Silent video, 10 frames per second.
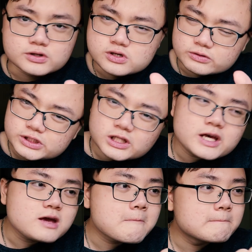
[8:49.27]

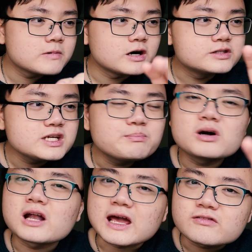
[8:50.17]
Usually, a
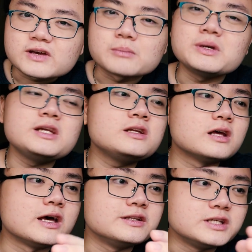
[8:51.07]
deeper length can mean
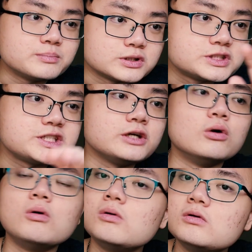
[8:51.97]
a deeper
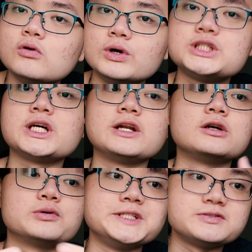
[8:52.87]
seal, which can
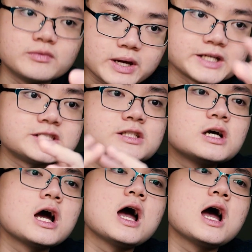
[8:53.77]
increase the bass.